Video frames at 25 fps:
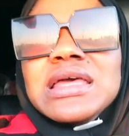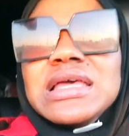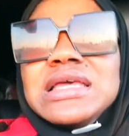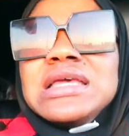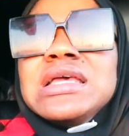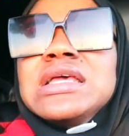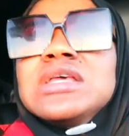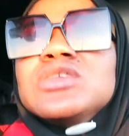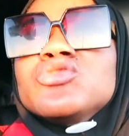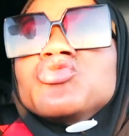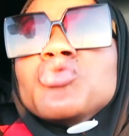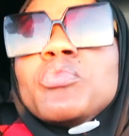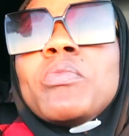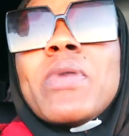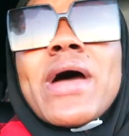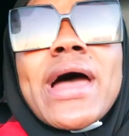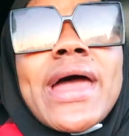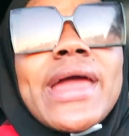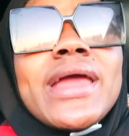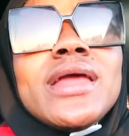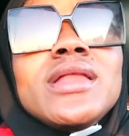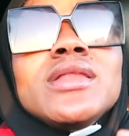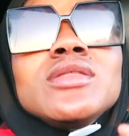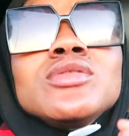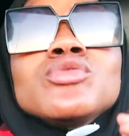is to
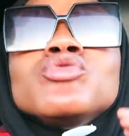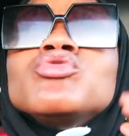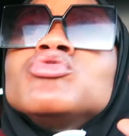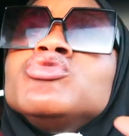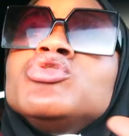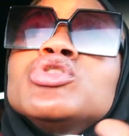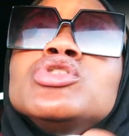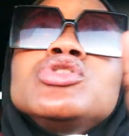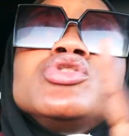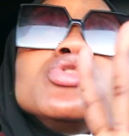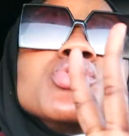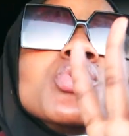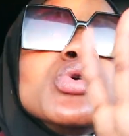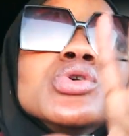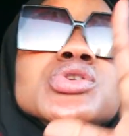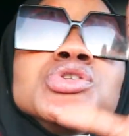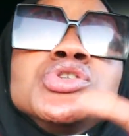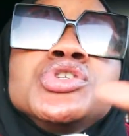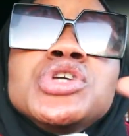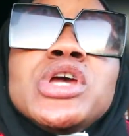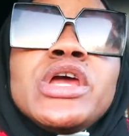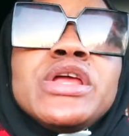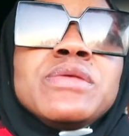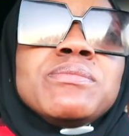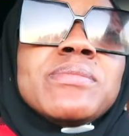buy, to just, you know,
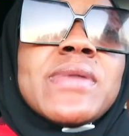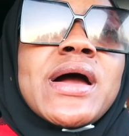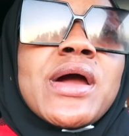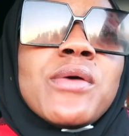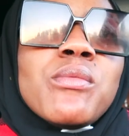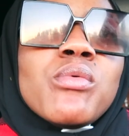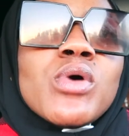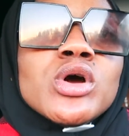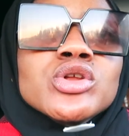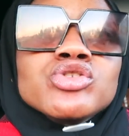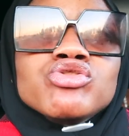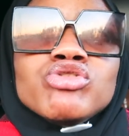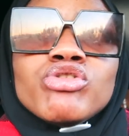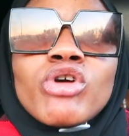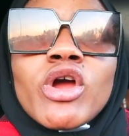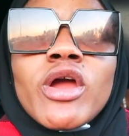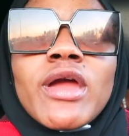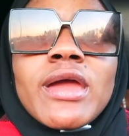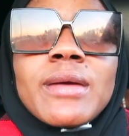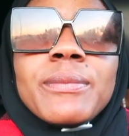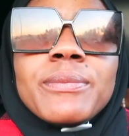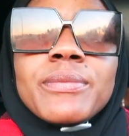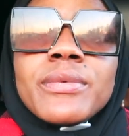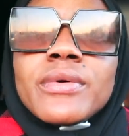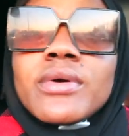change my
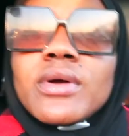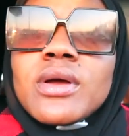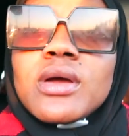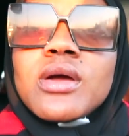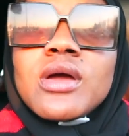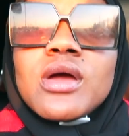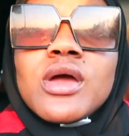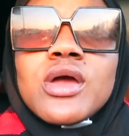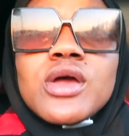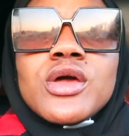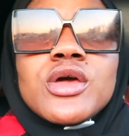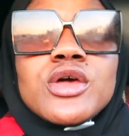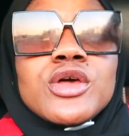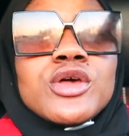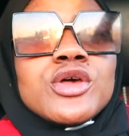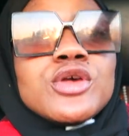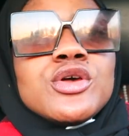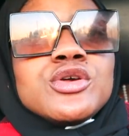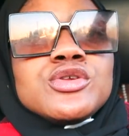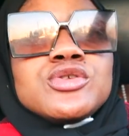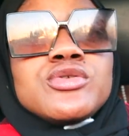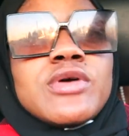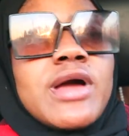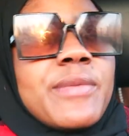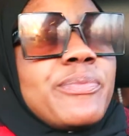wardrobe.
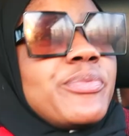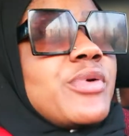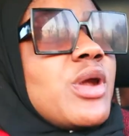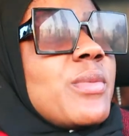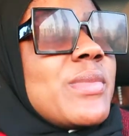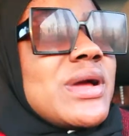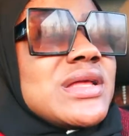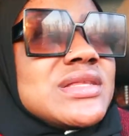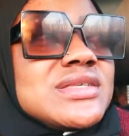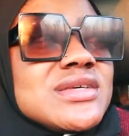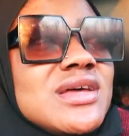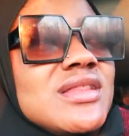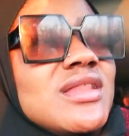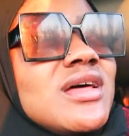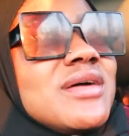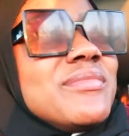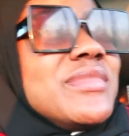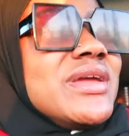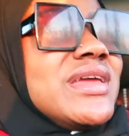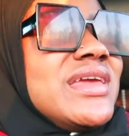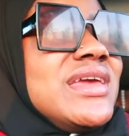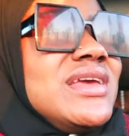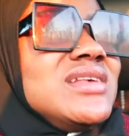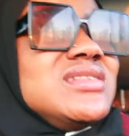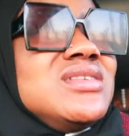So I pray my tell I
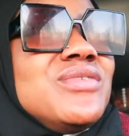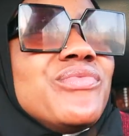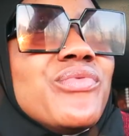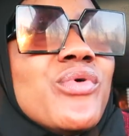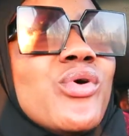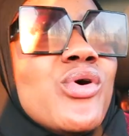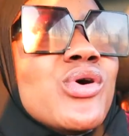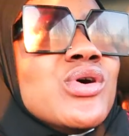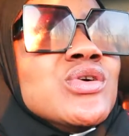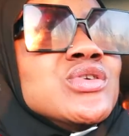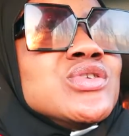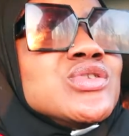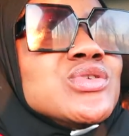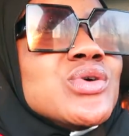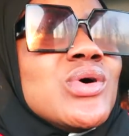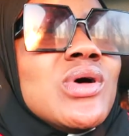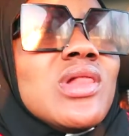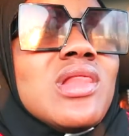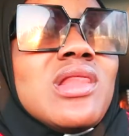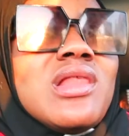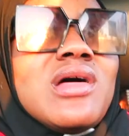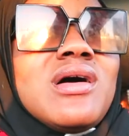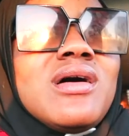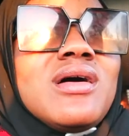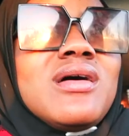make it easy for us all.
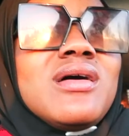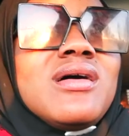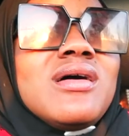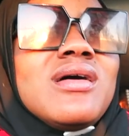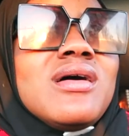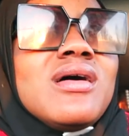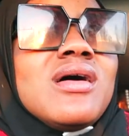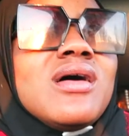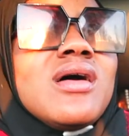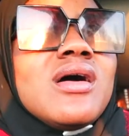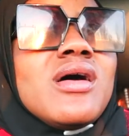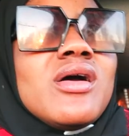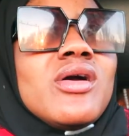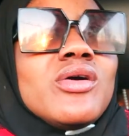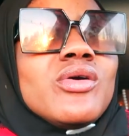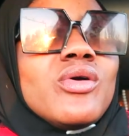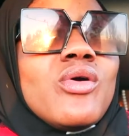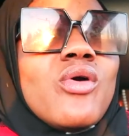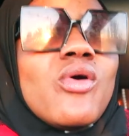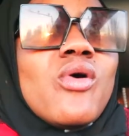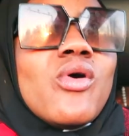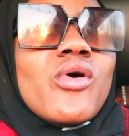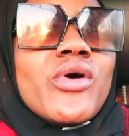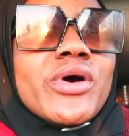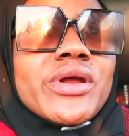
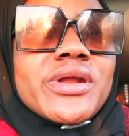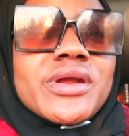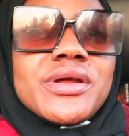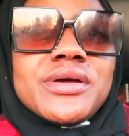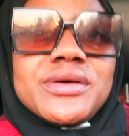God,